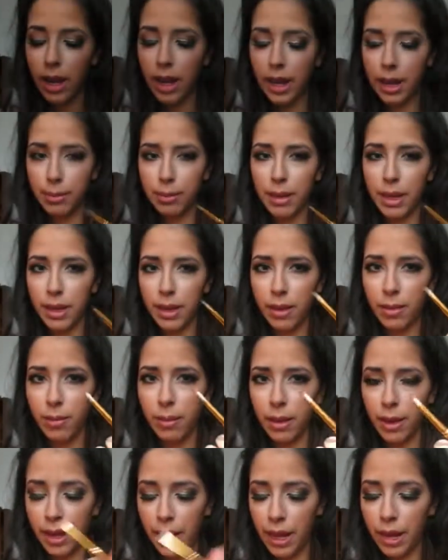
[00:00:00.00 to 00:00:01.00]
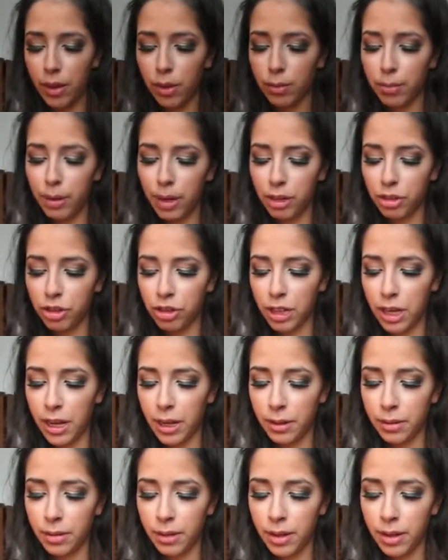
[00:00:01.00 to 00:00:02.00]
and I'm taking an angle brush
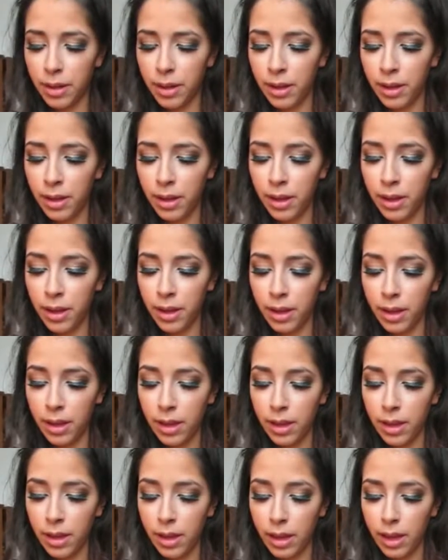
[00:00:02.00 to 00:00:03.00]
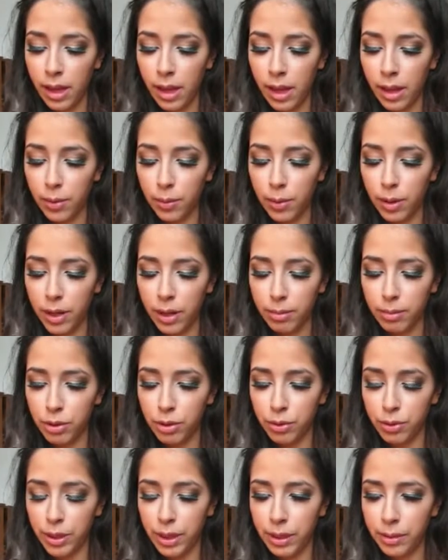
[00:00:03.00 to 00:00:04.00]
again, and what I'm
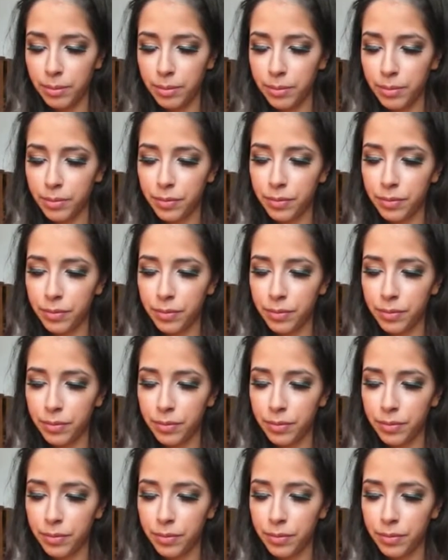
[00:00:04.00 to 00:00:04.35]
doing